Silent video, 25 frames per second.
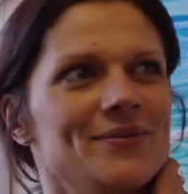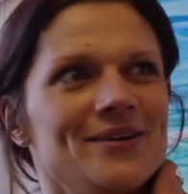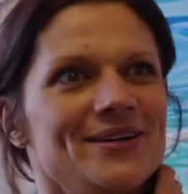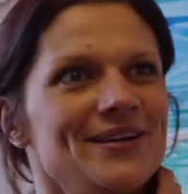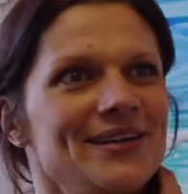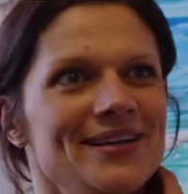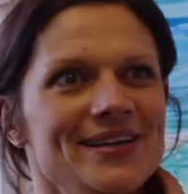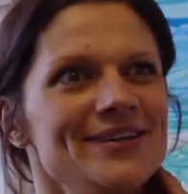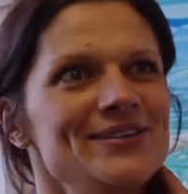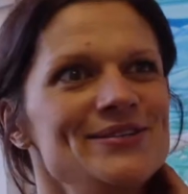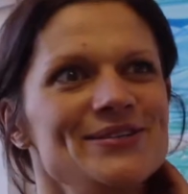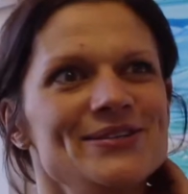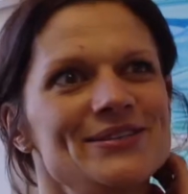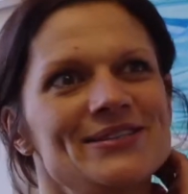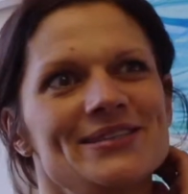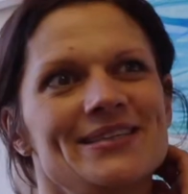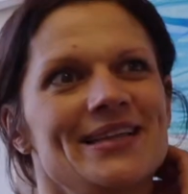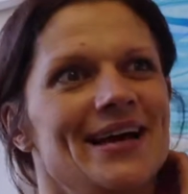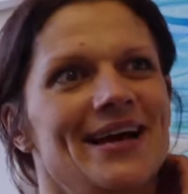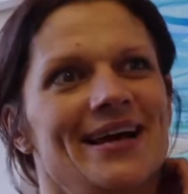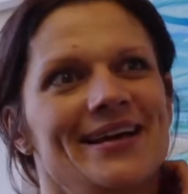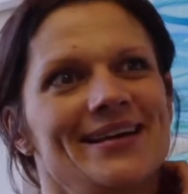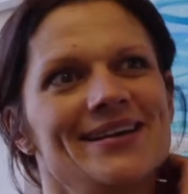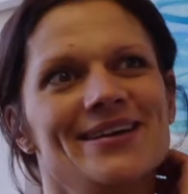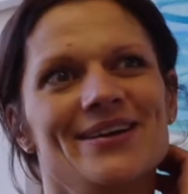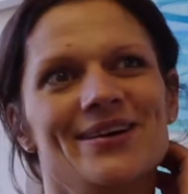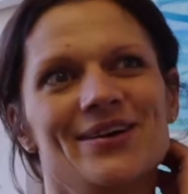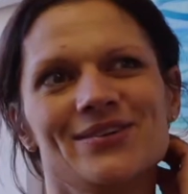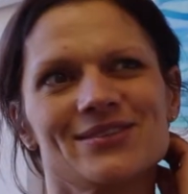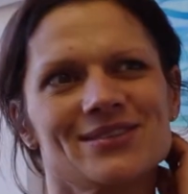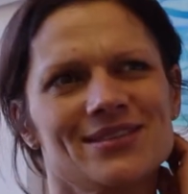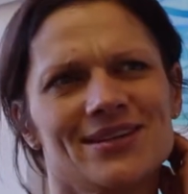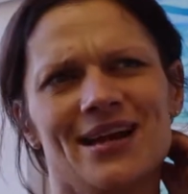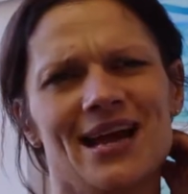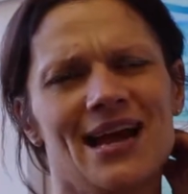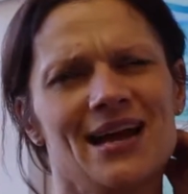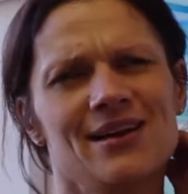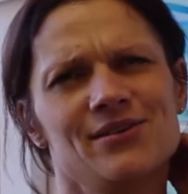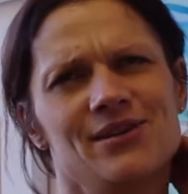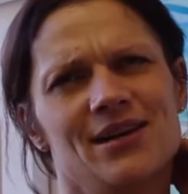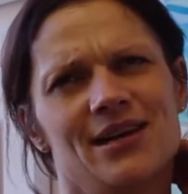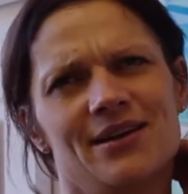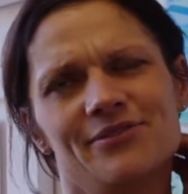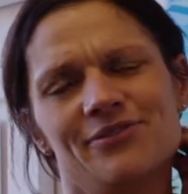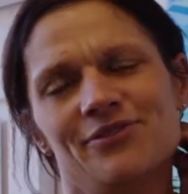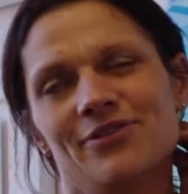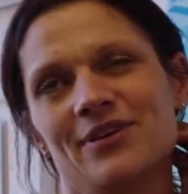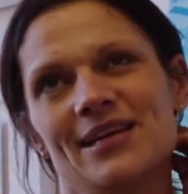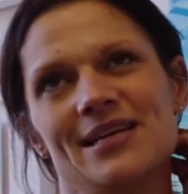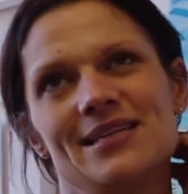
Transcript: going to use that, you know. I was like, how lovely